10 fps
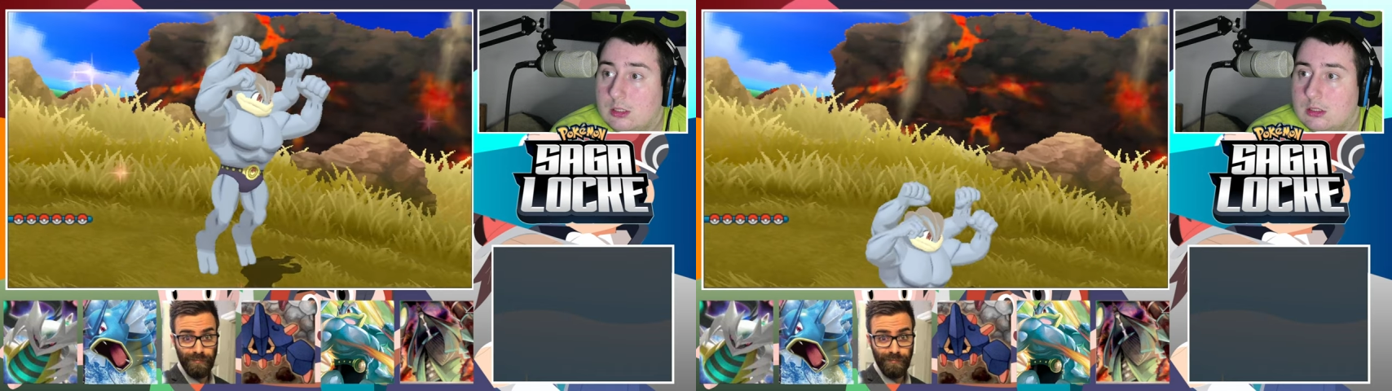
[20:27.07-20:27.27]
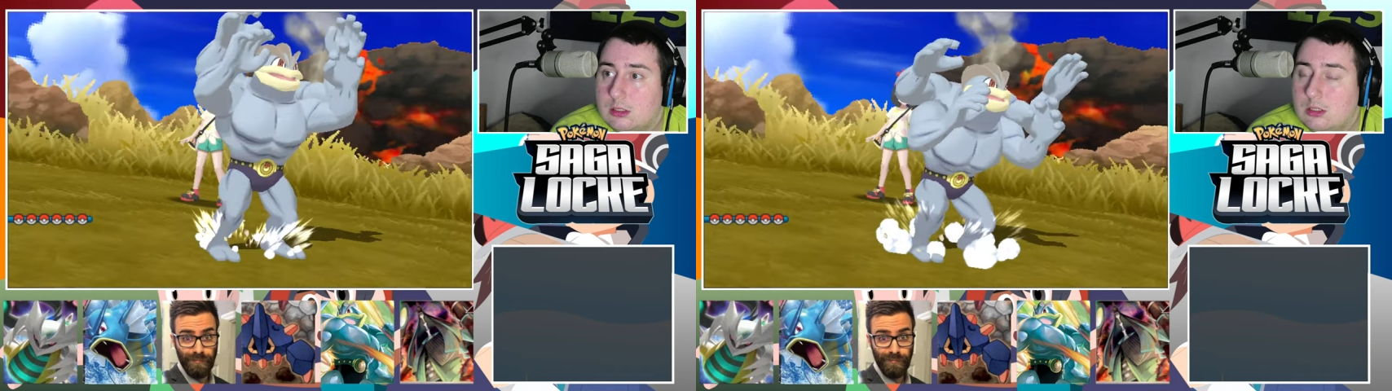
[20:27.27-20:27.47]

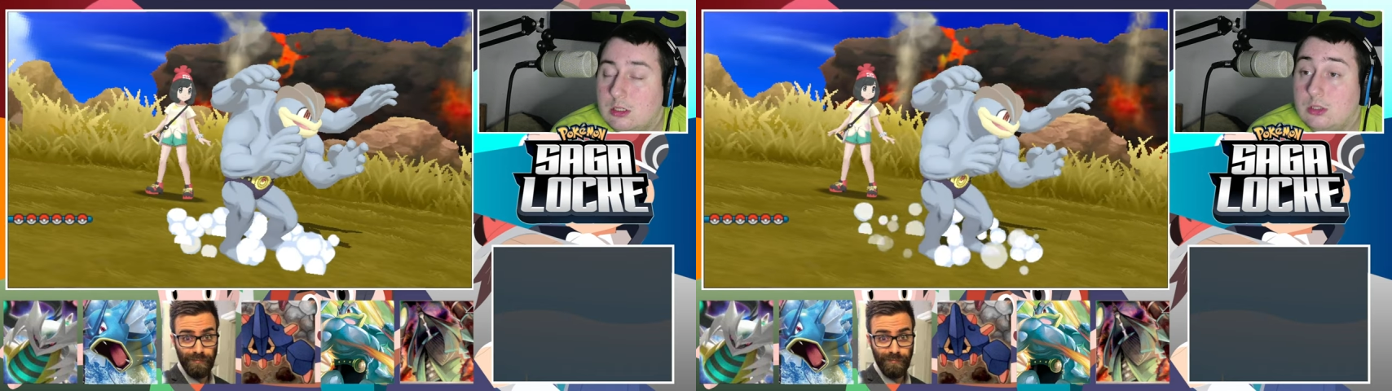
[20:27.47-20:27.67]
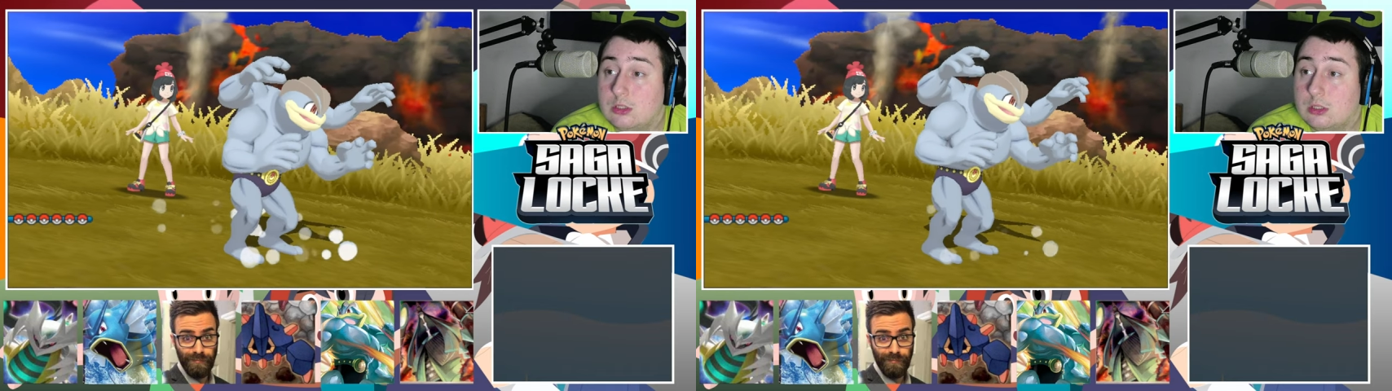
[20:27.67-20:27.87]
Speaker 1: it's a
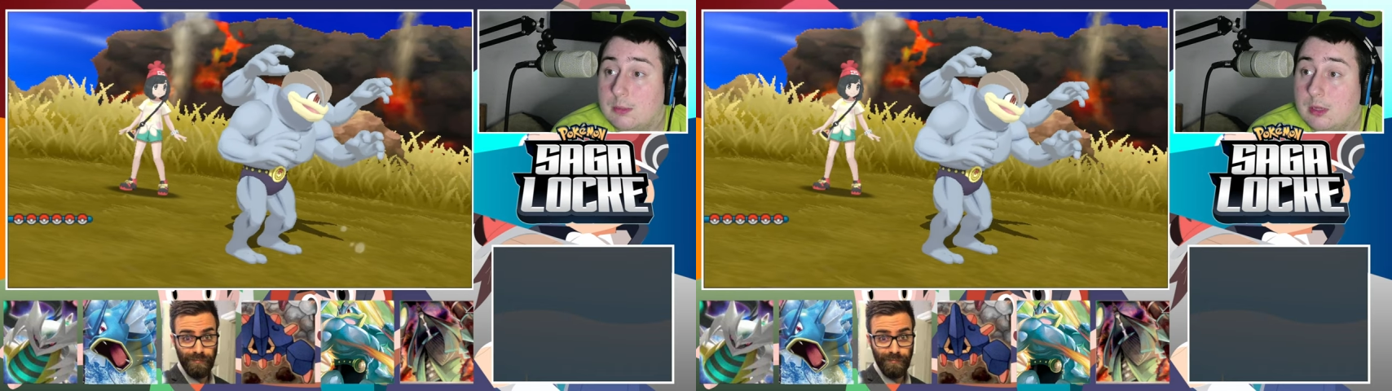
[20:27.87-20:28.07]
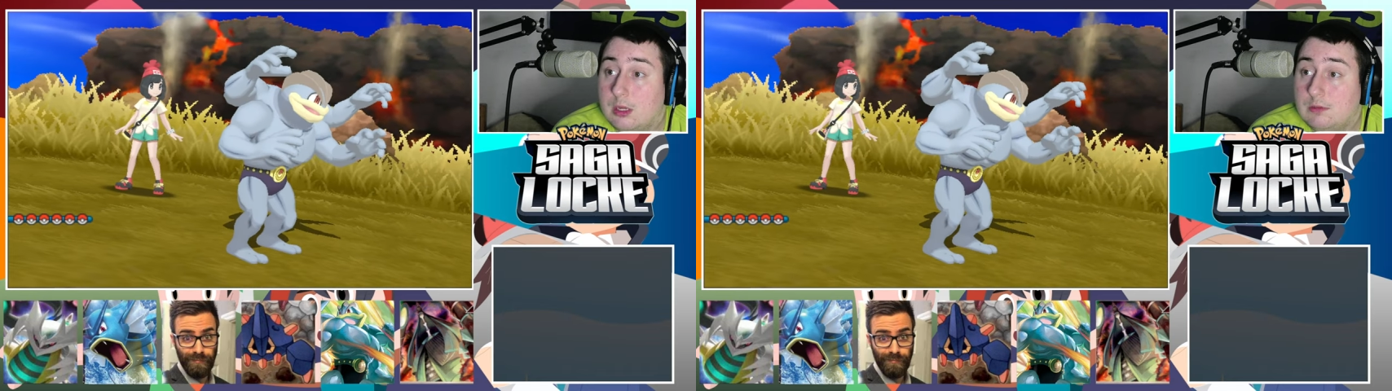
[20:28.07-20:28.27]
Jigglypuff.
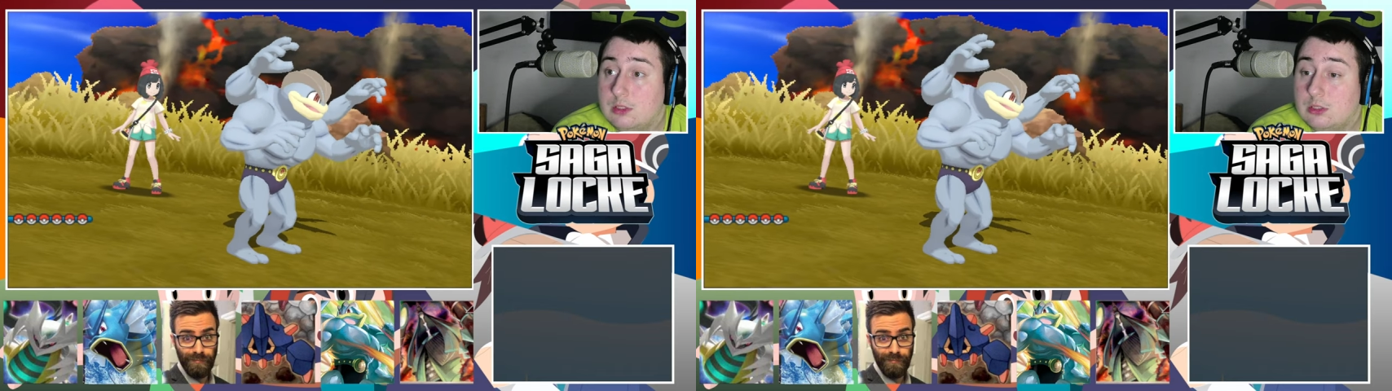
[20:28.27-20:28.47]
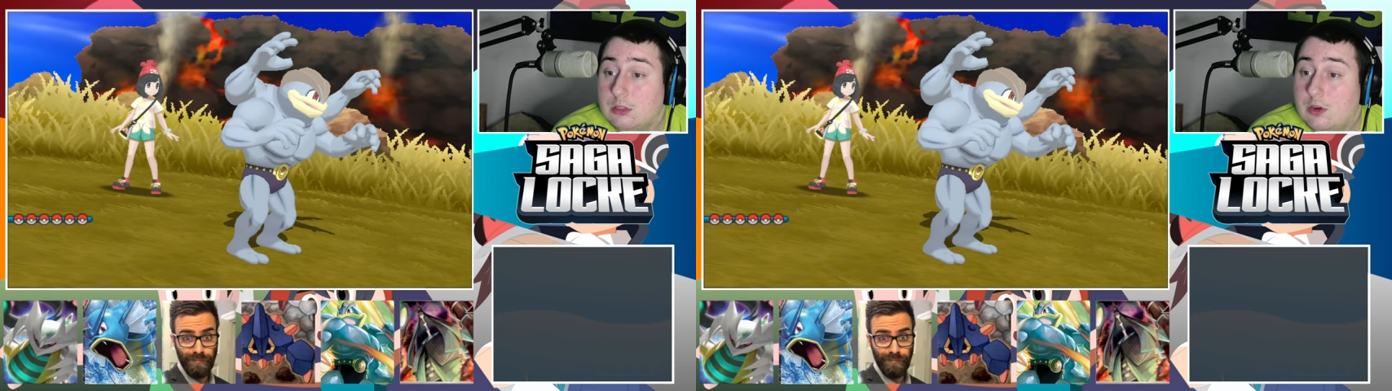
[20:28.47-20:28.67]
Did you know
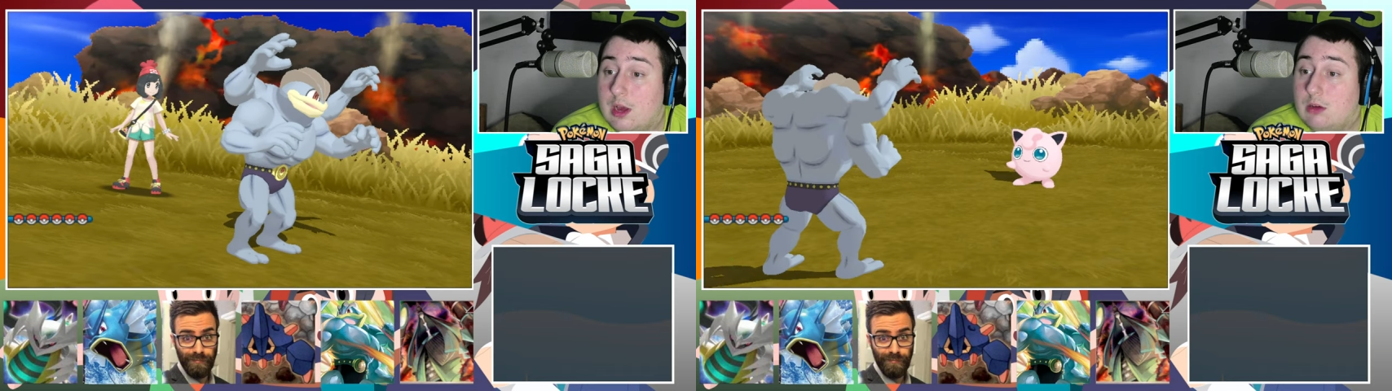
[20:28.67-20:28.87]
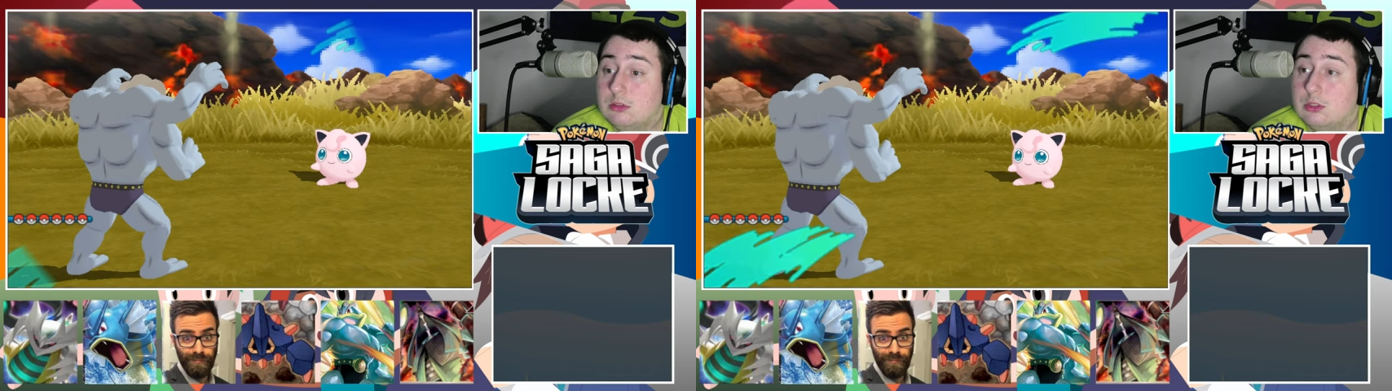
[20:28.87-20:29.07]
how
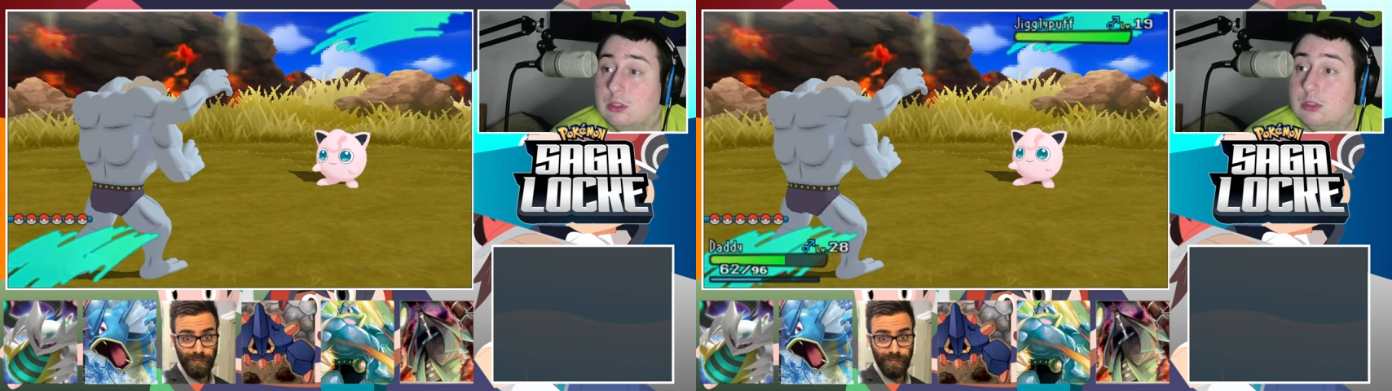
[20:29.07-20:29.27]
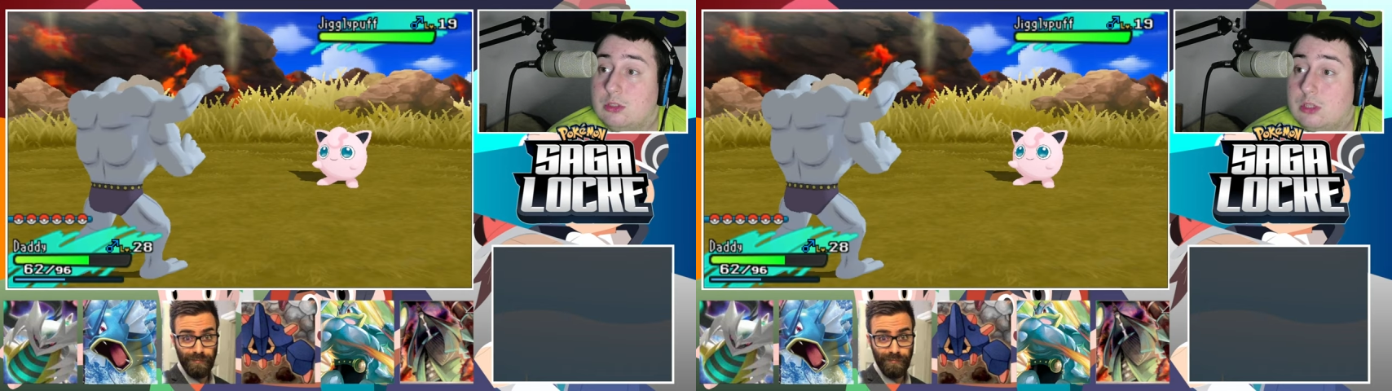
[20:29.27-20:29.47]
good
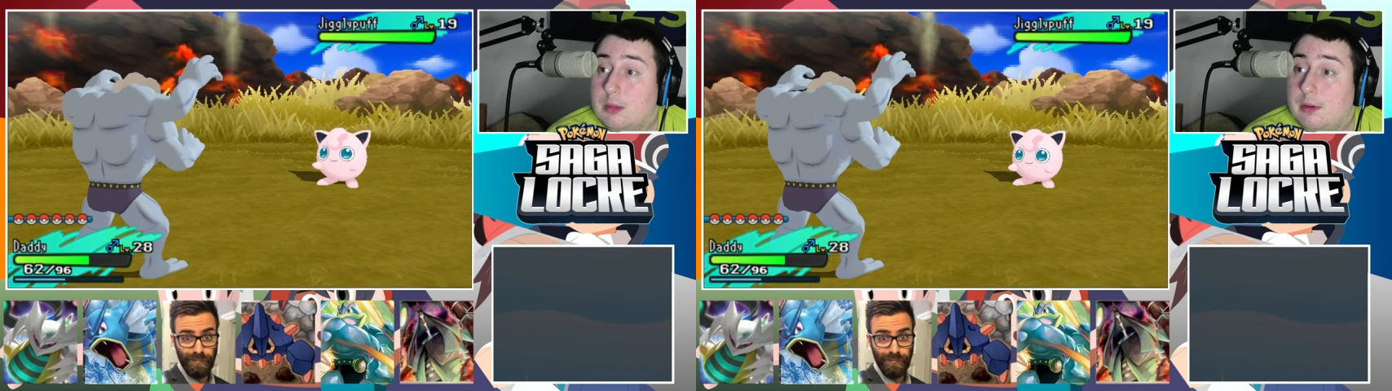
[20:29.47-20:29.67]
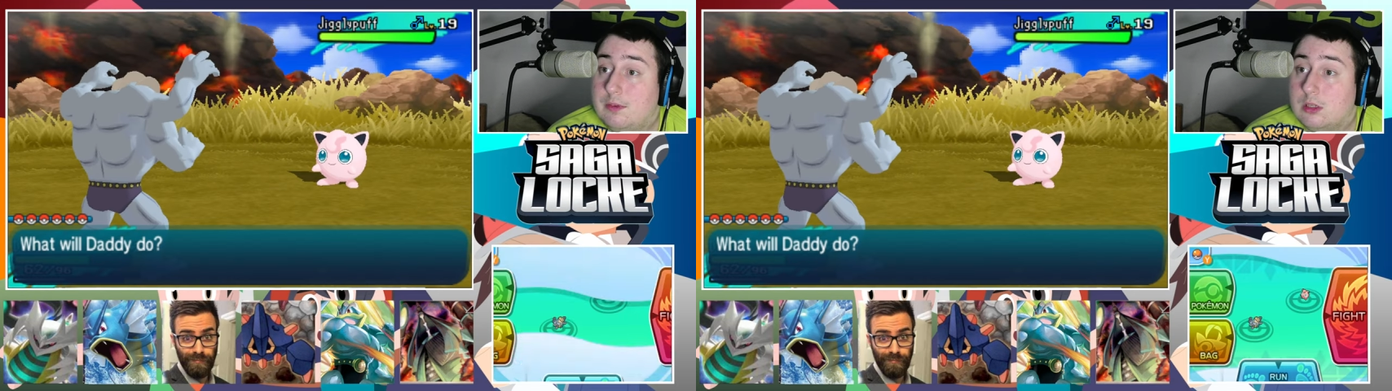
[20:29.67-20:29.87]

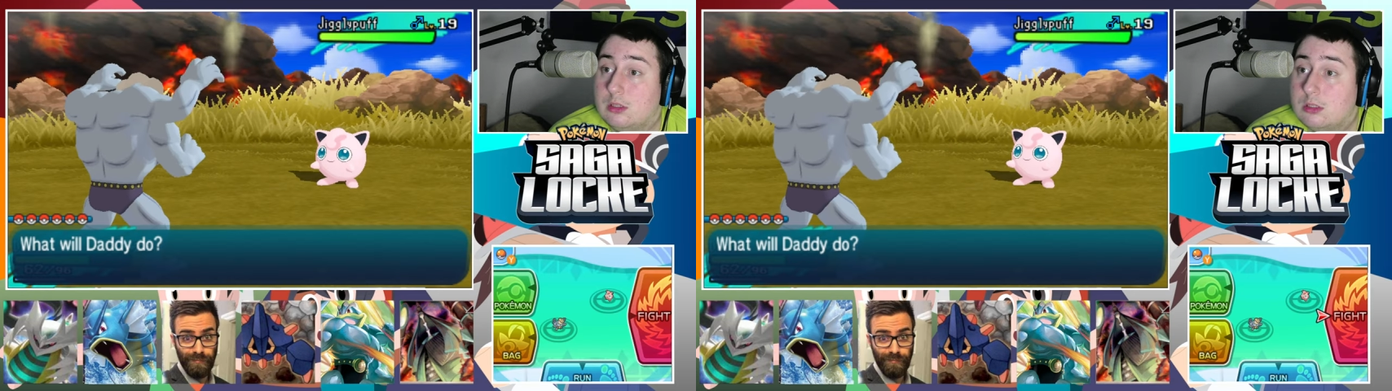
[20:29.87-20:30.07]
Jigglypuff is?